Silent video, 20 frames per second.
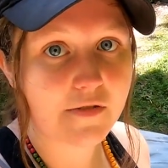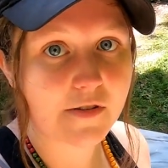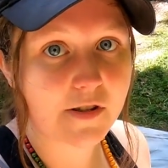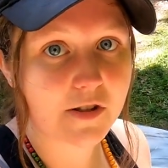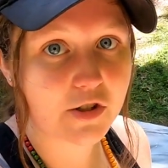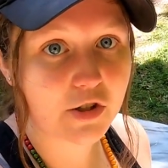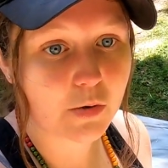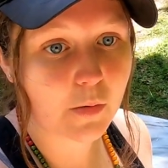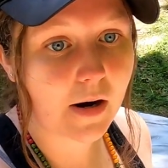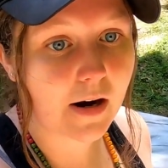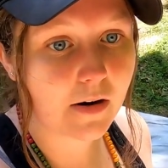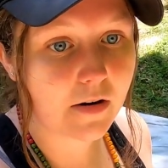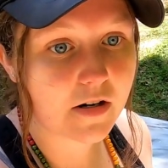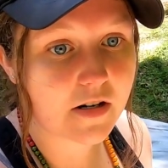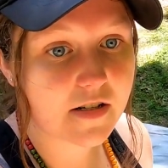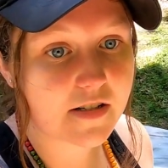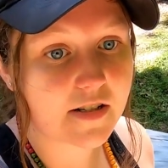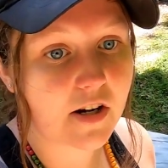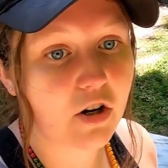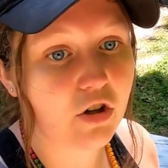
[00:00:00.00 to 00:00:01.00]
for the 2
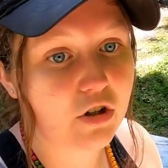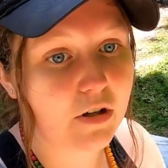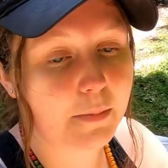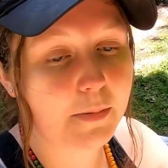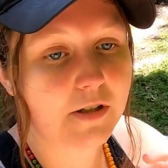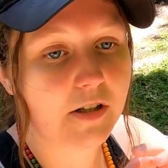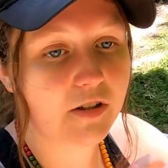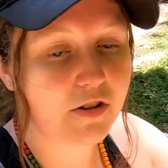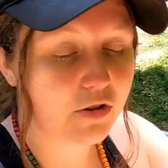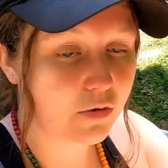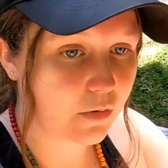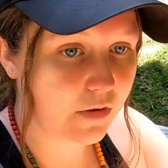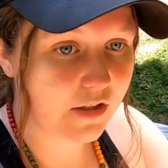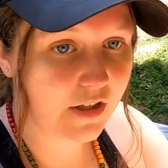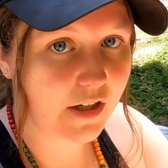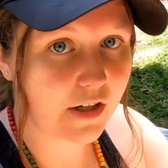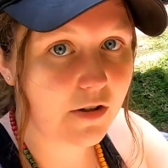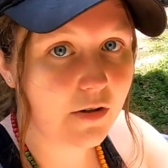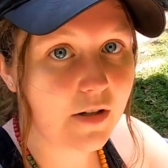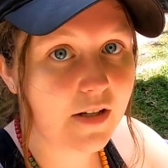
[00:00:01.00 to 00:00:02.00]
hours, I'll grab another
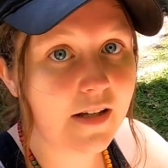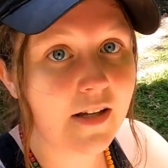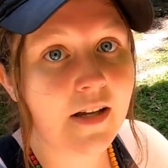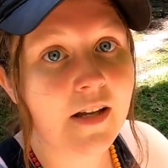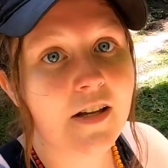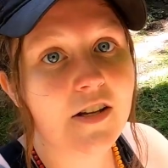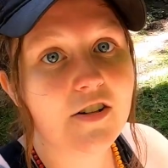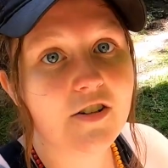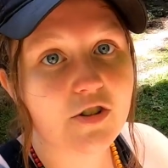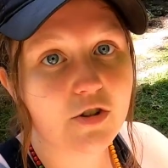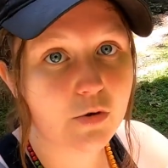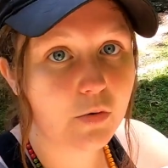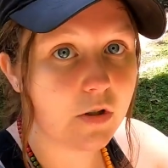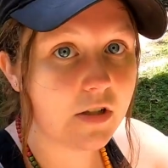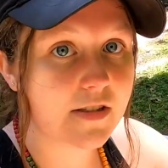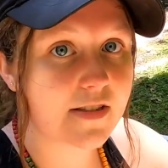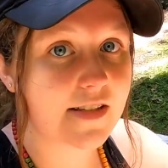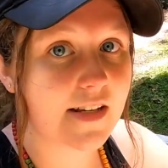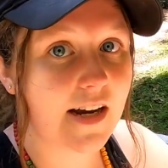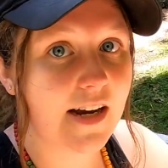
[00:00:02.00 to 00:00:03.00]
window, do
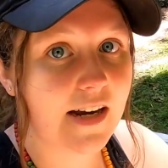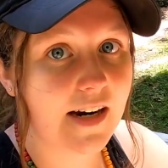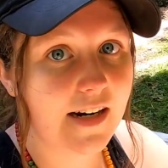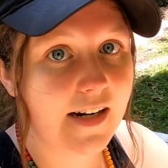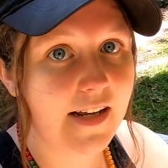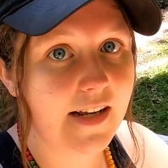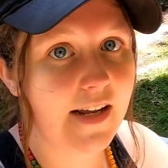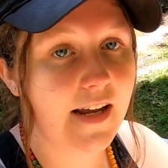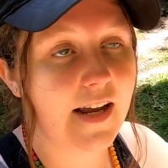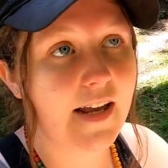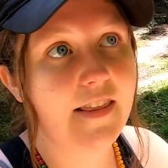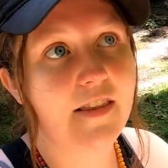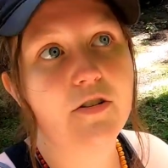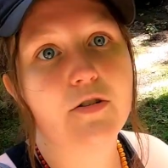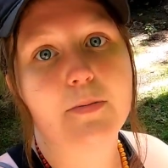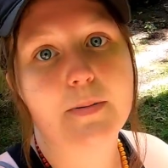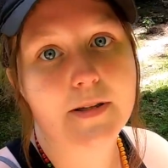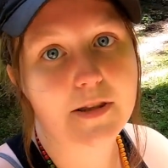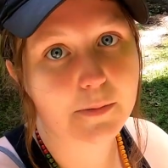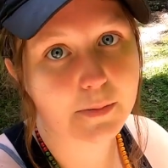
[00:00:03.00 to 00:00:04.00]
one side, and then
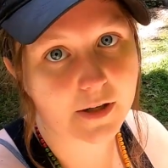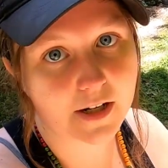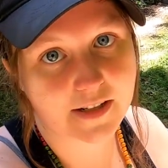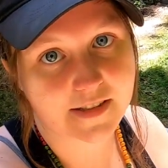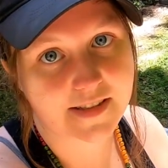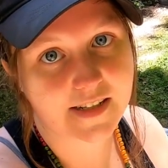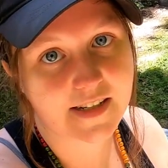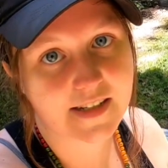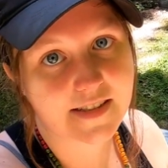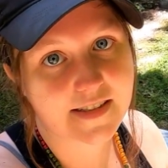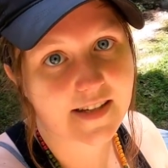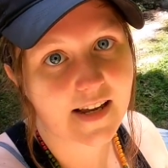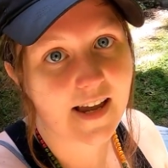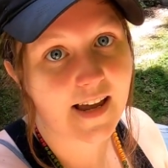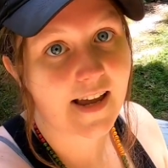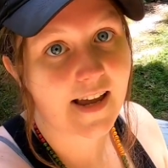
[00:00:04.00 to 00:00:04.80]
repeat the process.